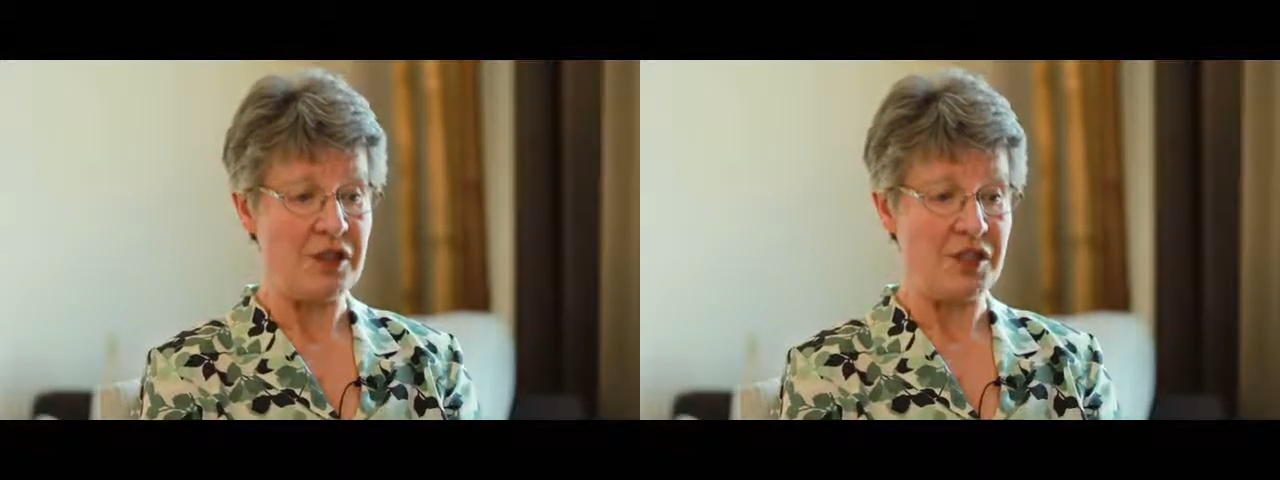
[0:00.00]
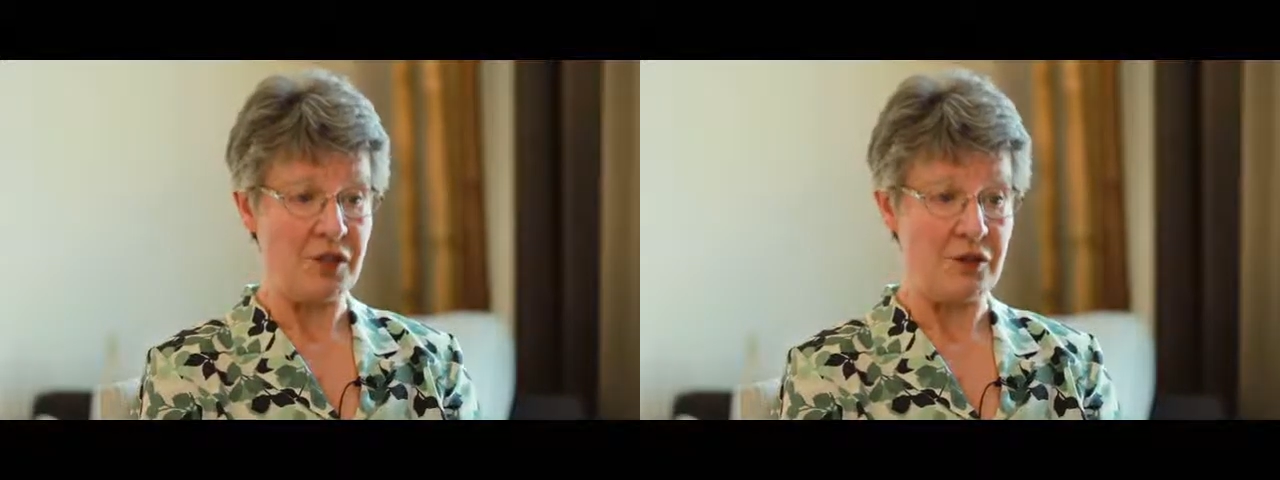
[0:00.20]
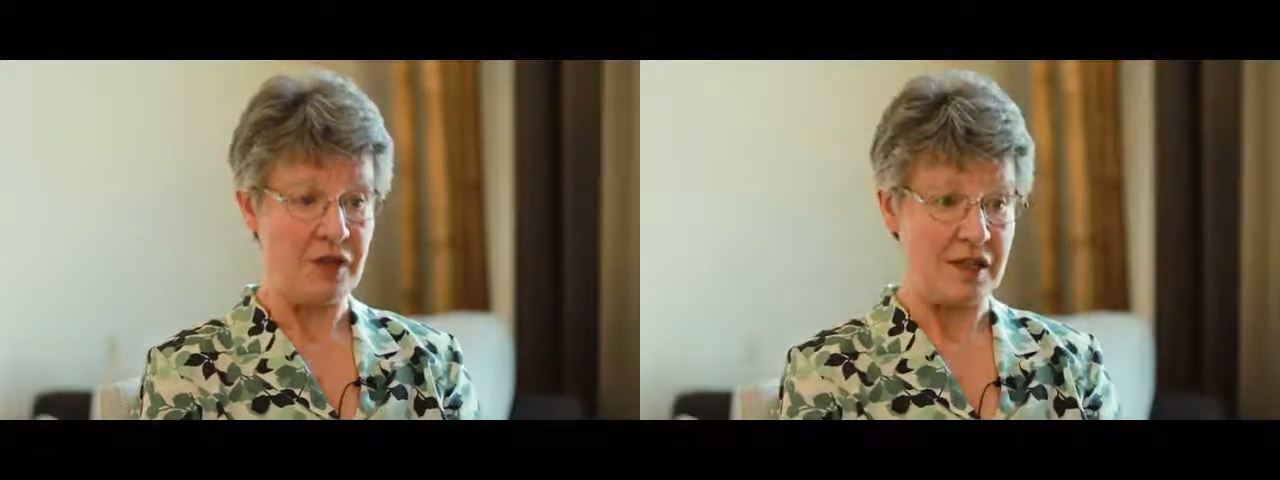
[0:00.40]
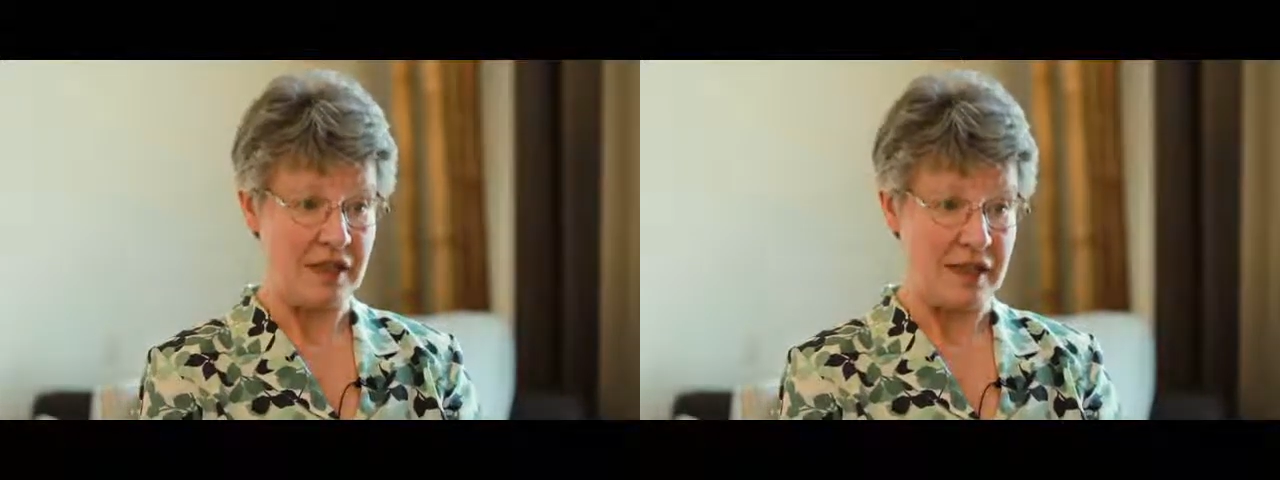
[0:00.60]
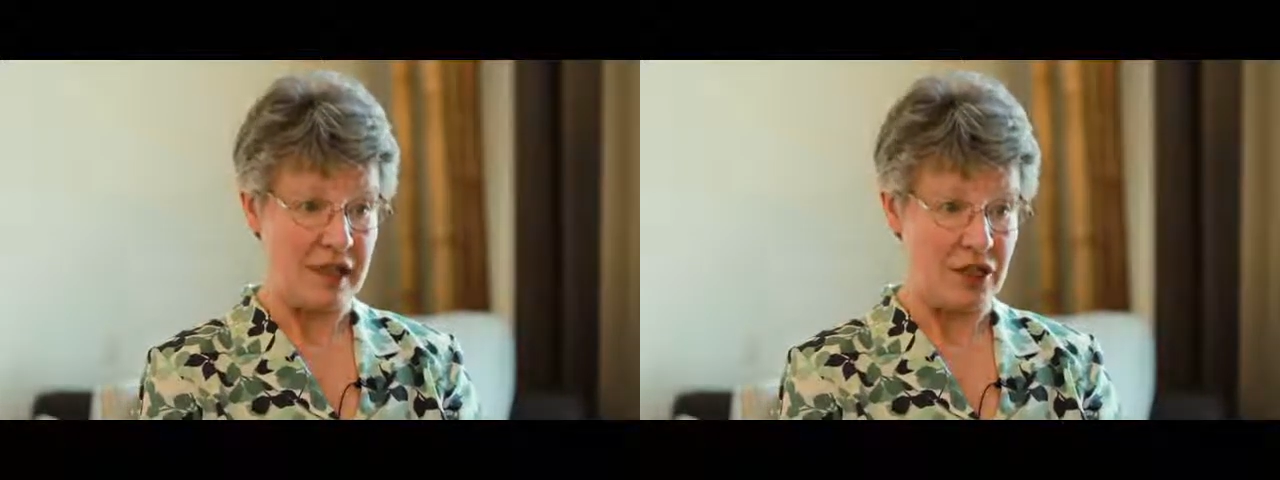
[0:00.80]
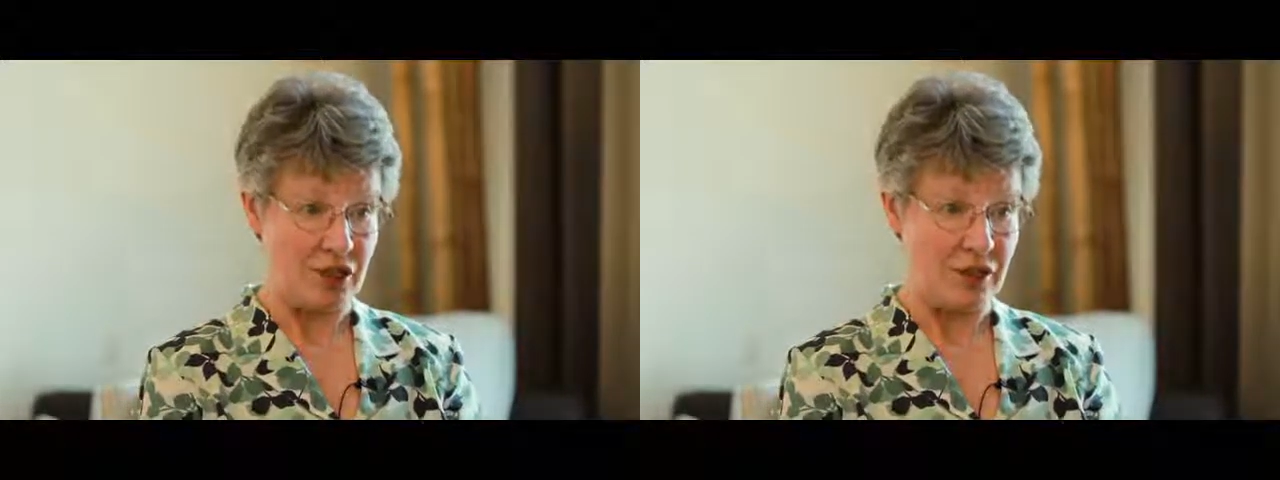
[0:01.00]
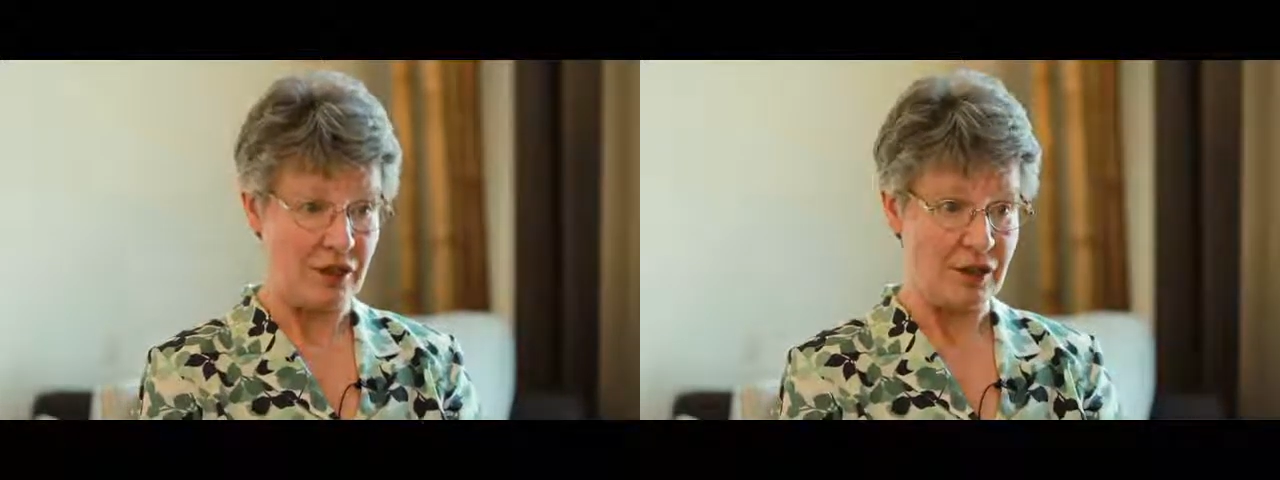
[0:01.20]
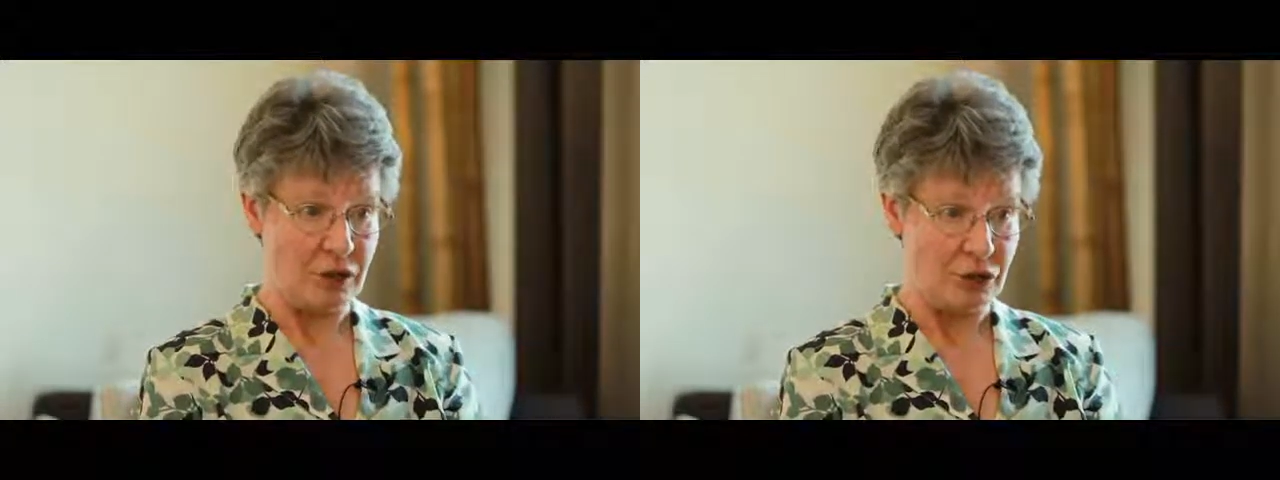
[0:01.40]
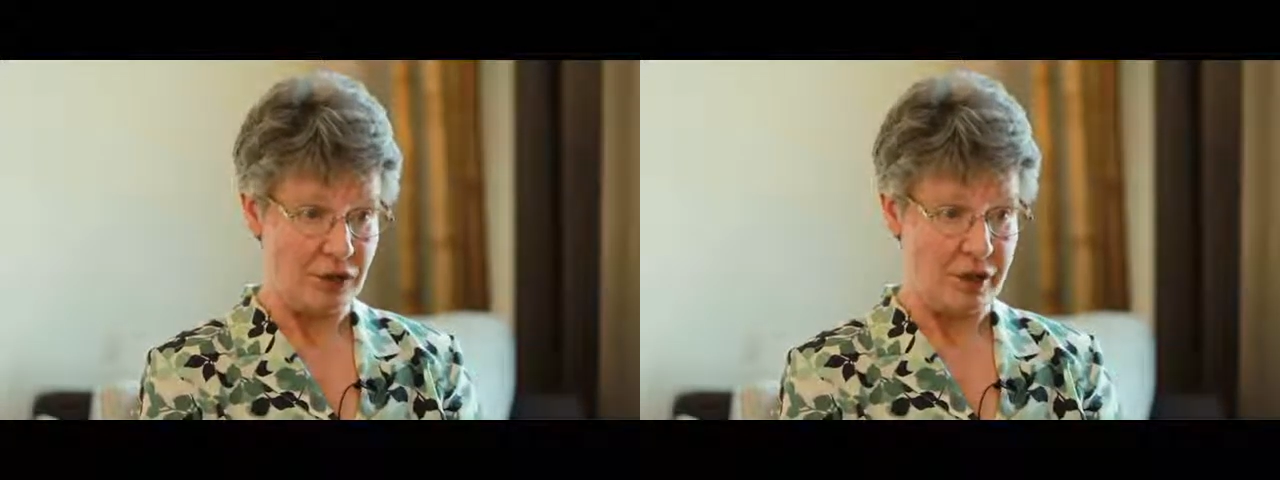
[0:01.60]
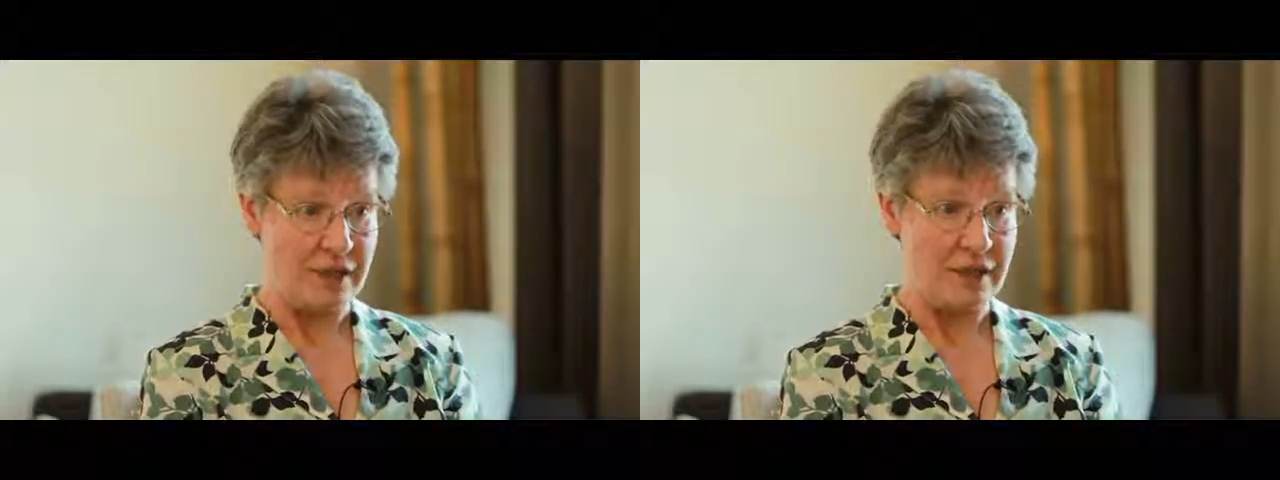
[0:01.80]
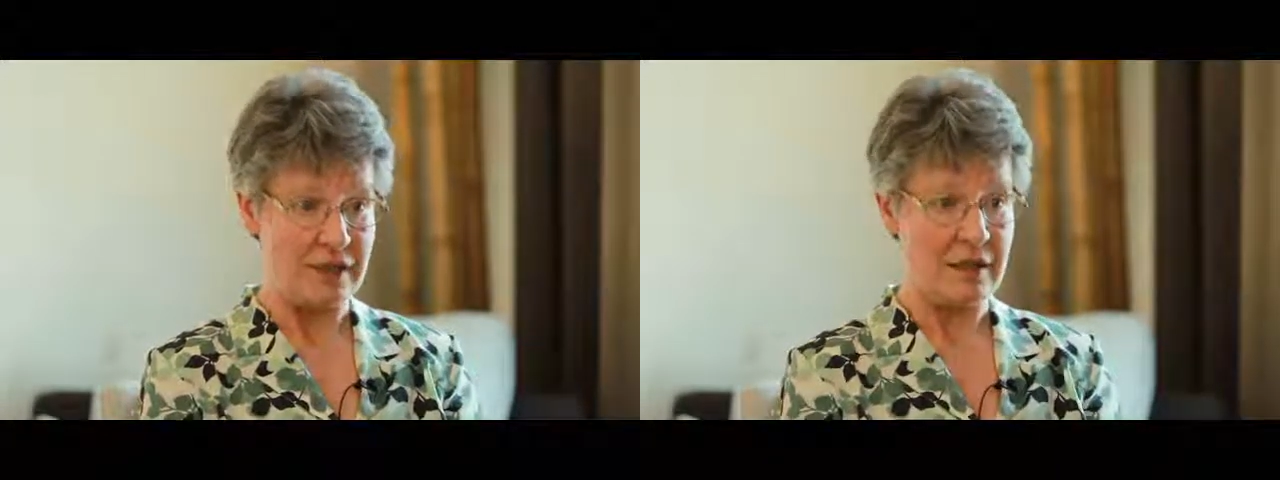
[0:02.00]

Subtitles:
Southeast Asian countries.